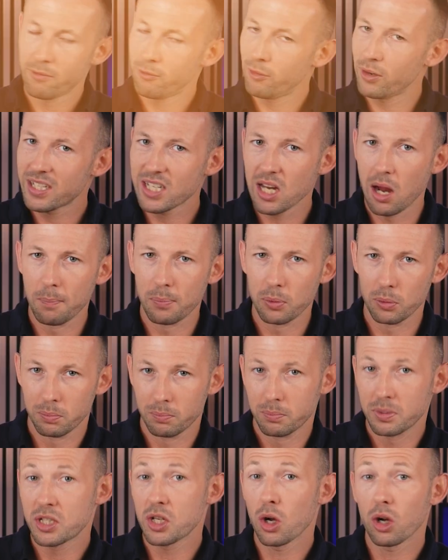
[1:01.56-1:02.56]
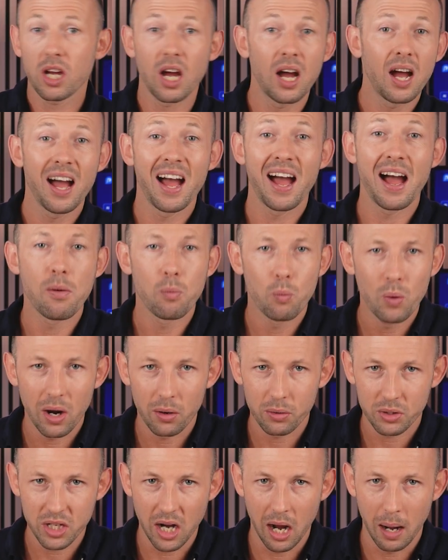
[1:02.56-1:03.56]
For example, soccer and
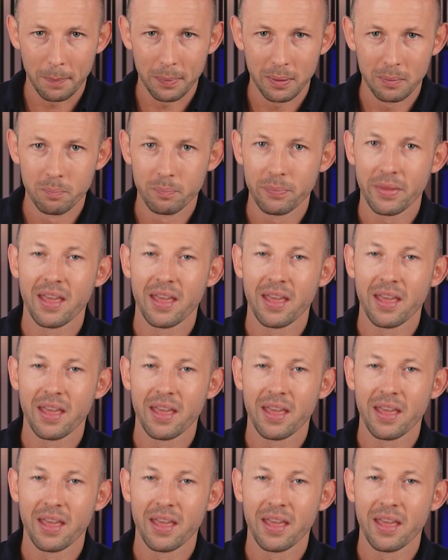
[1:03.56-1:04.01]
World Cup.